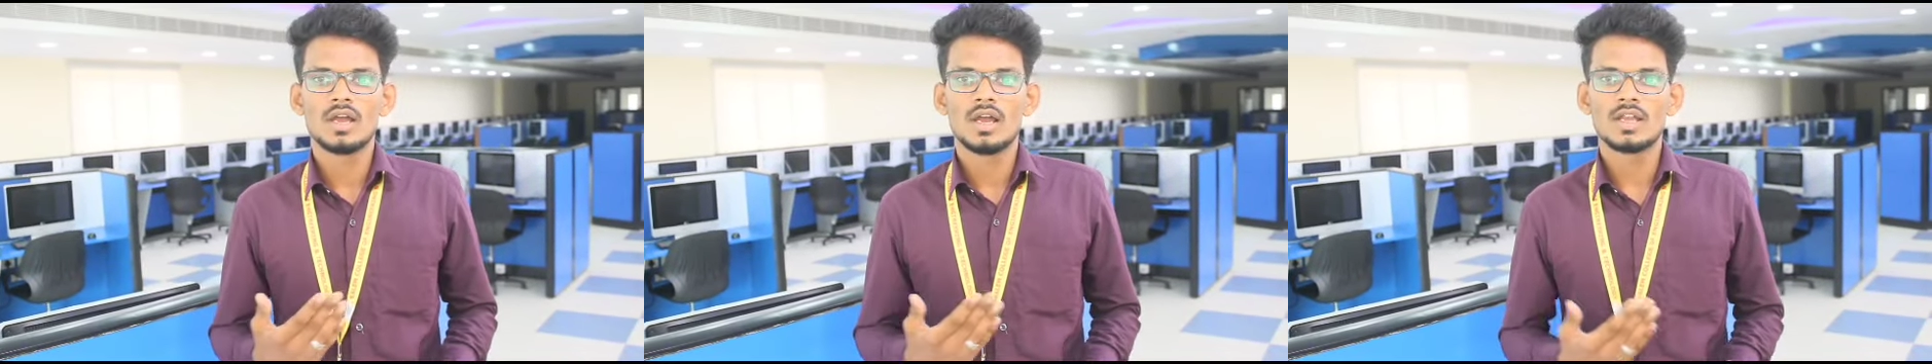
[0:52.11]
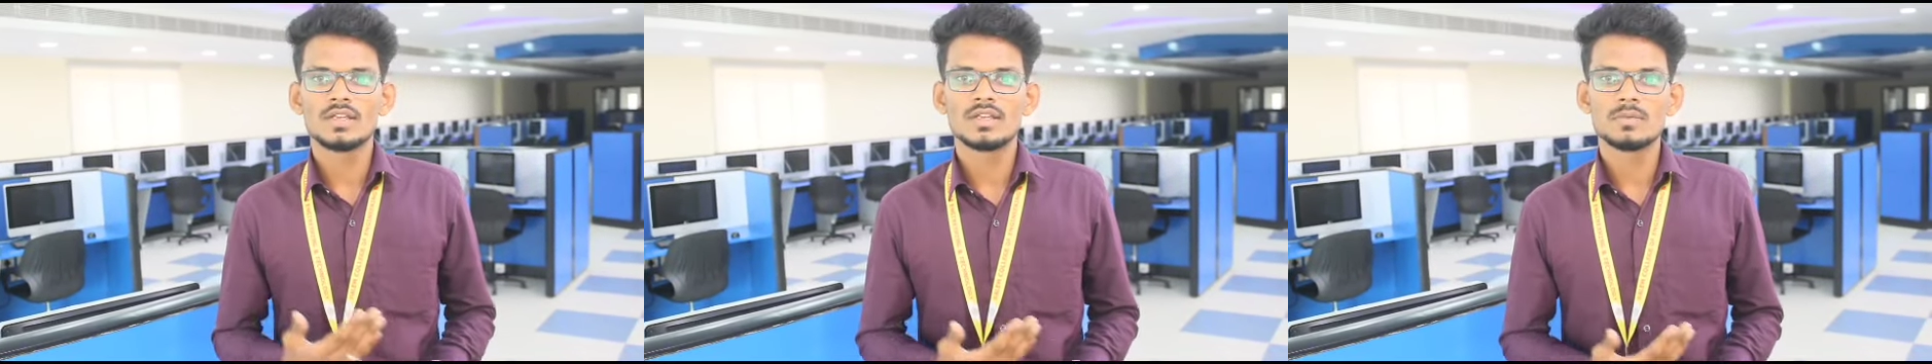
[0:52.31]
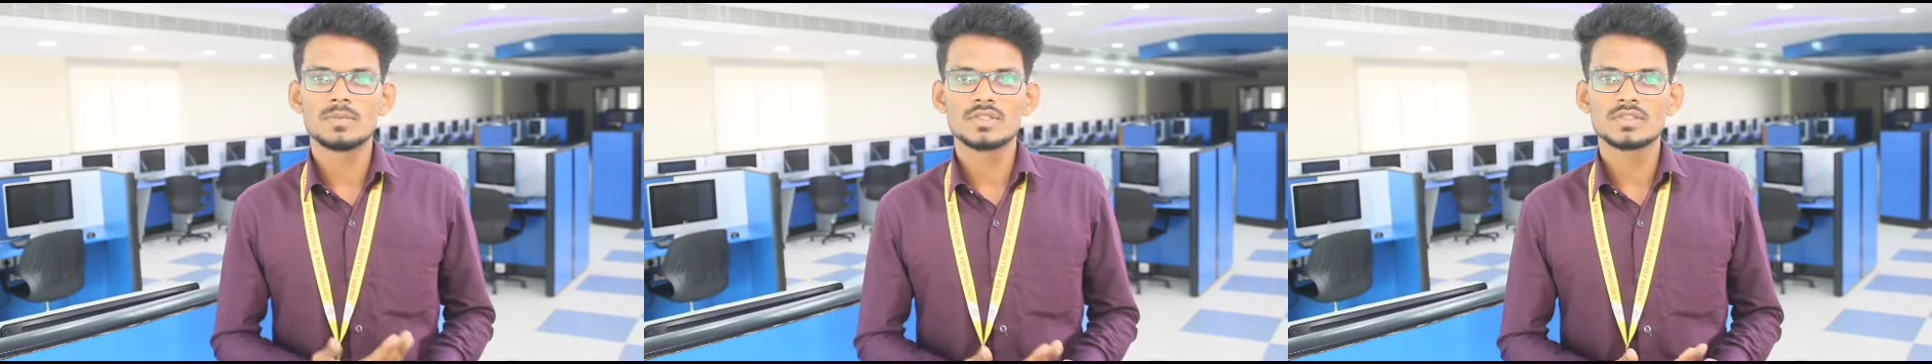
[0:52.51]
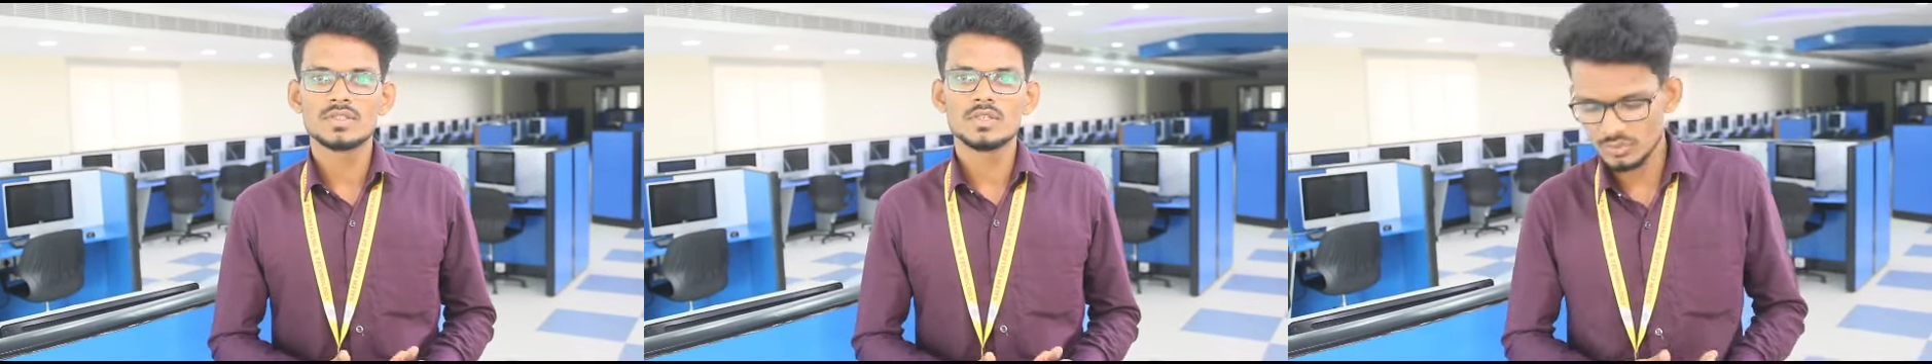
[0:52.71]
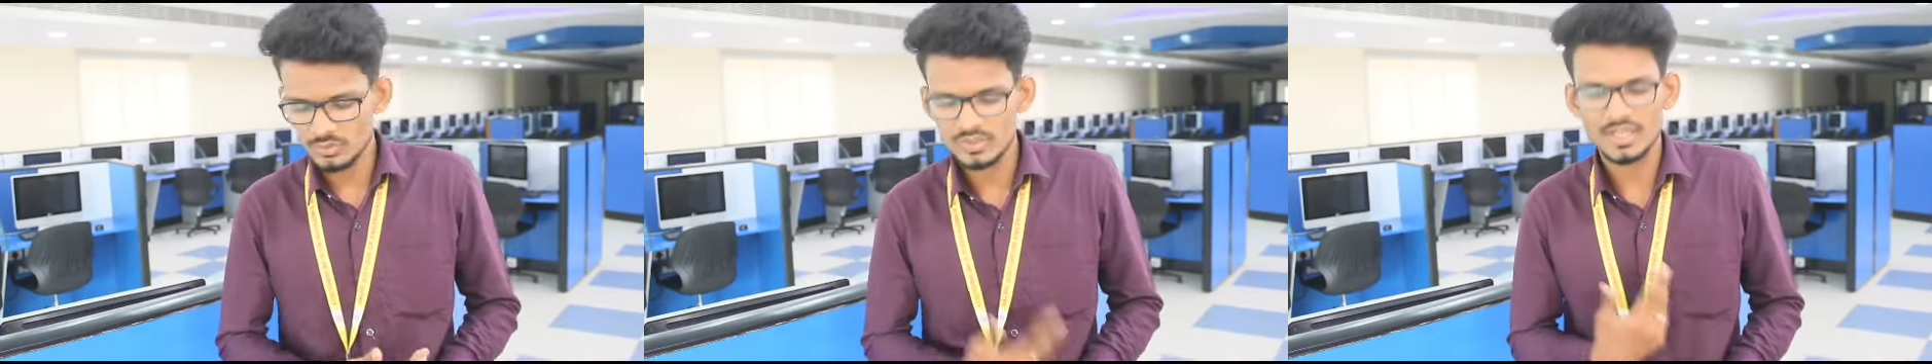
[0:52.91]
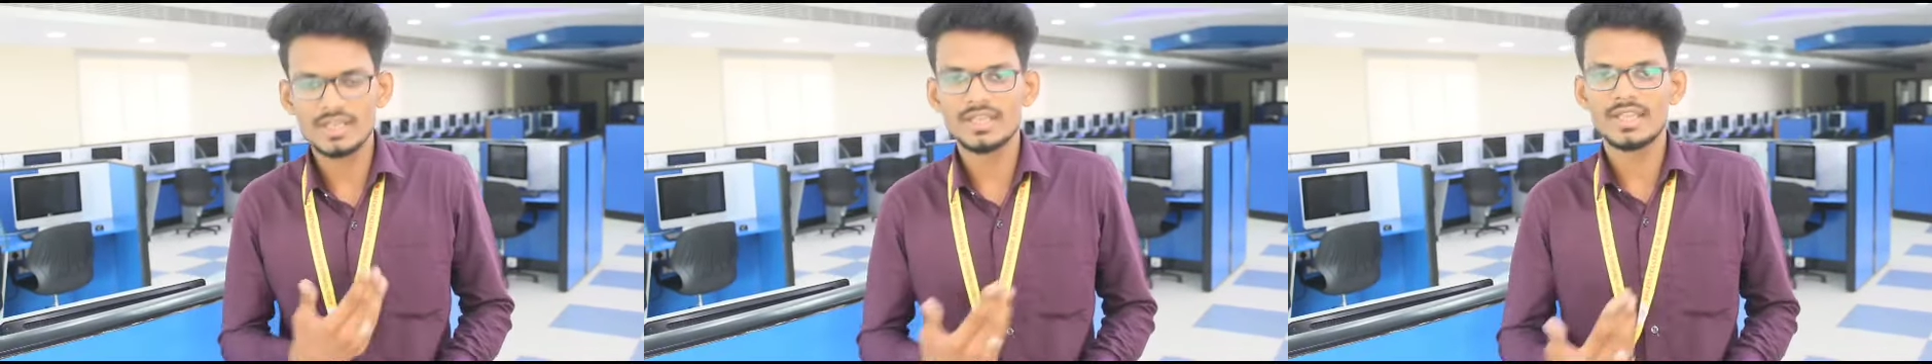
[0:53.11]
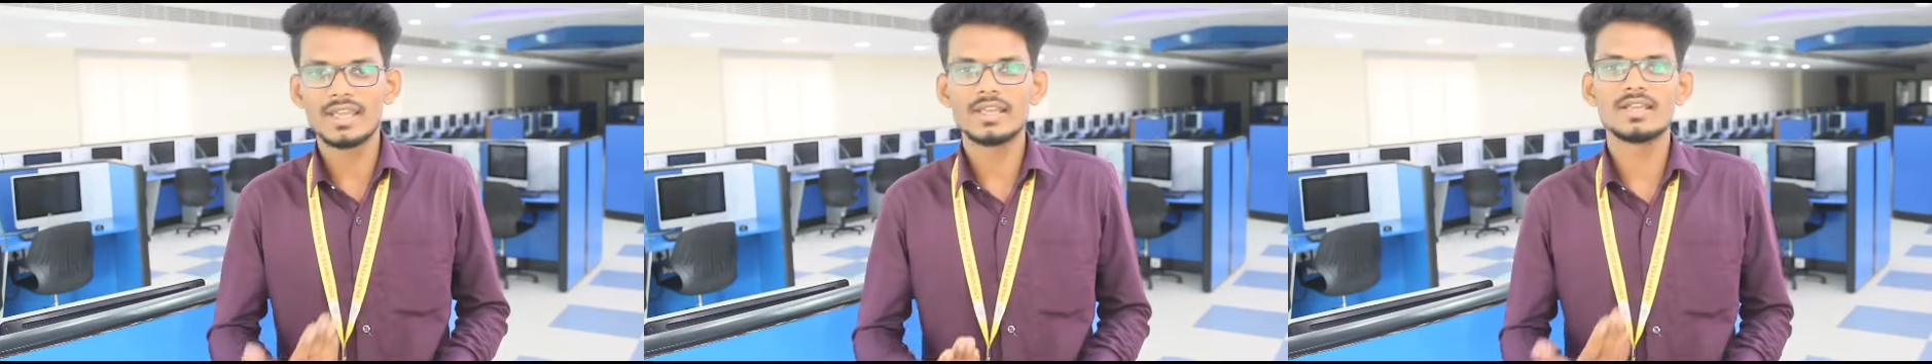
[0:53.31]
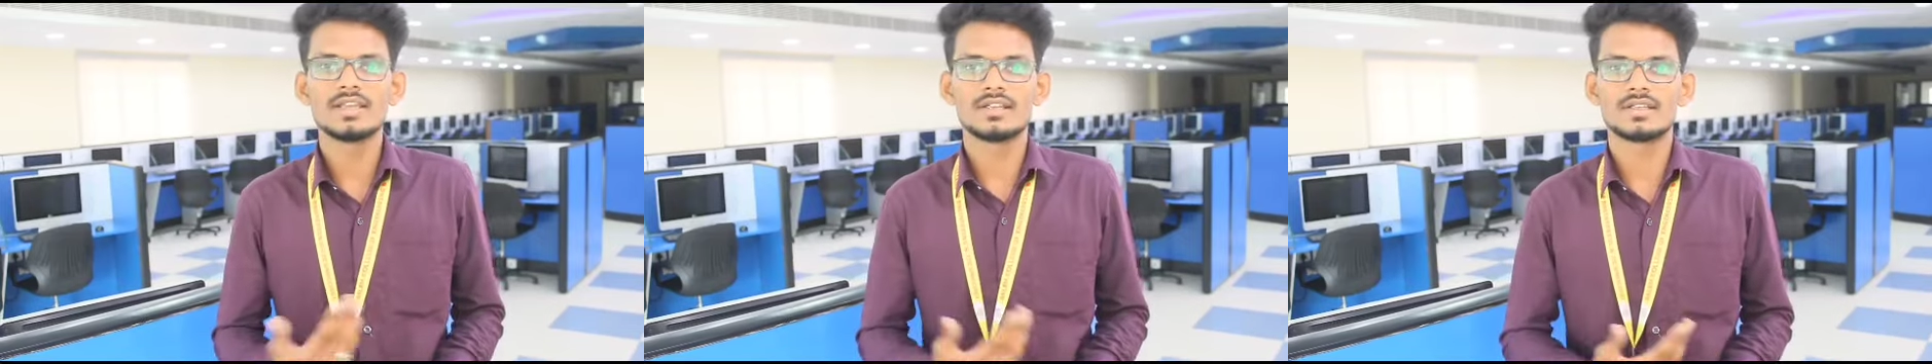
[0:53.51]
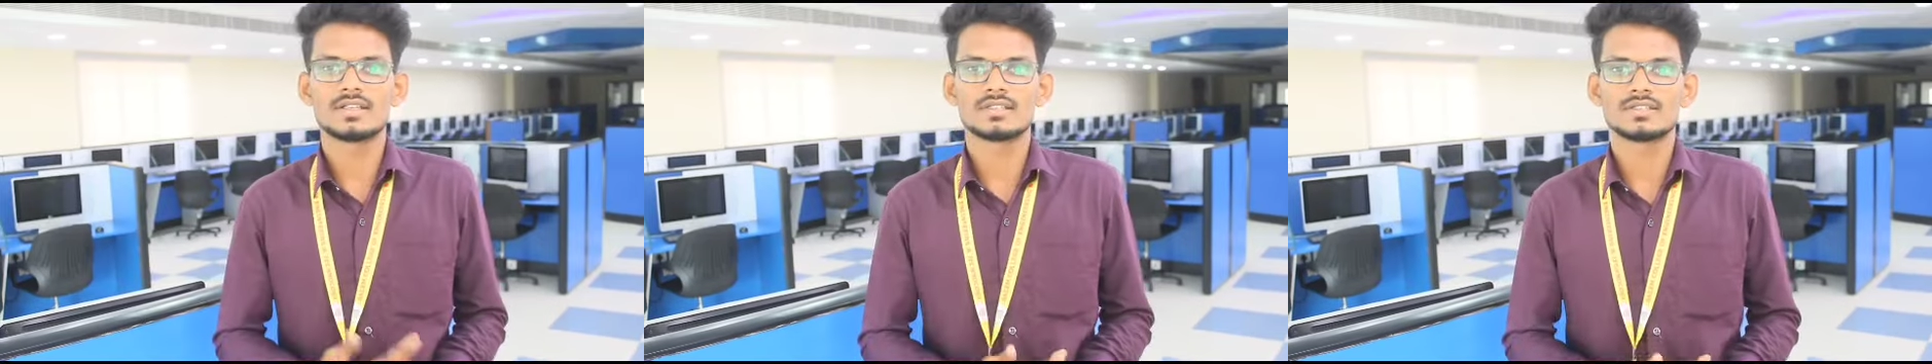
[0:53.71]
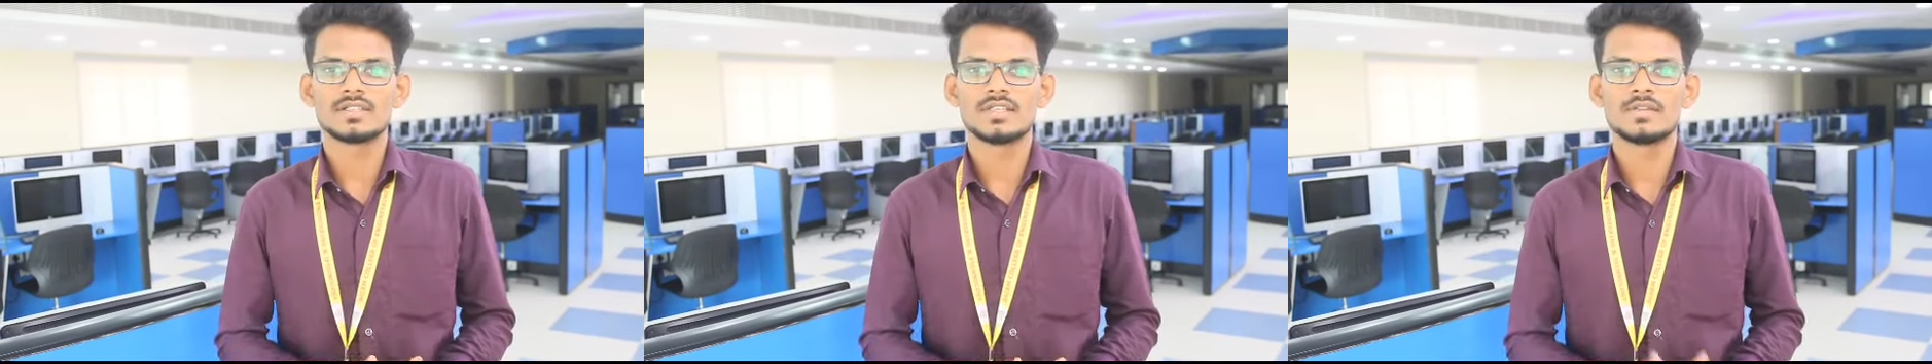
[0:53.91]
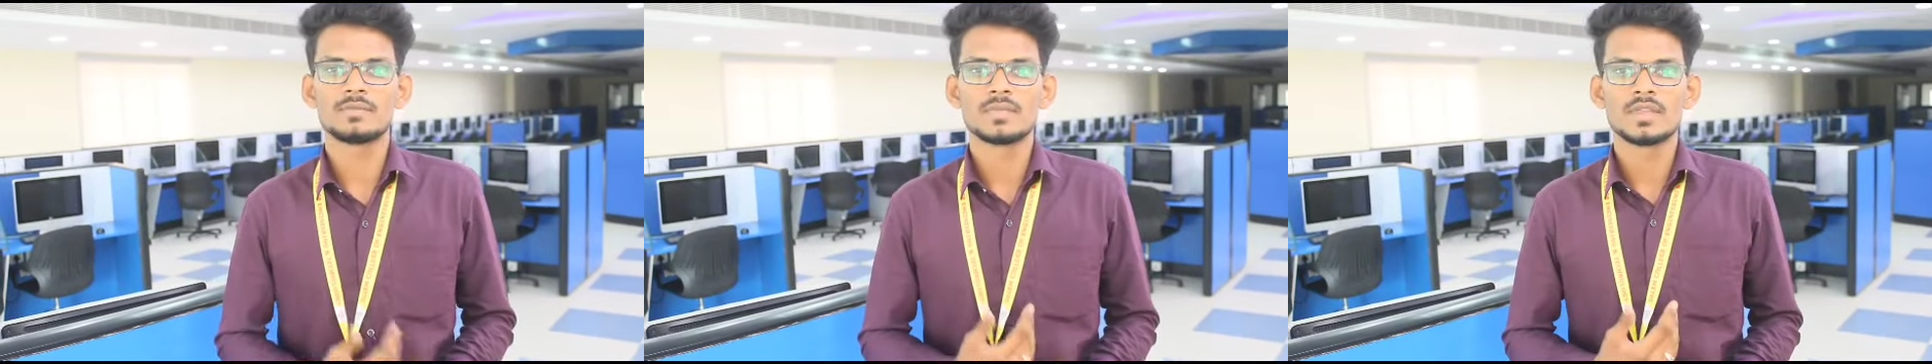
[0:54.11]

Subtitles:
100% youth and young literacy.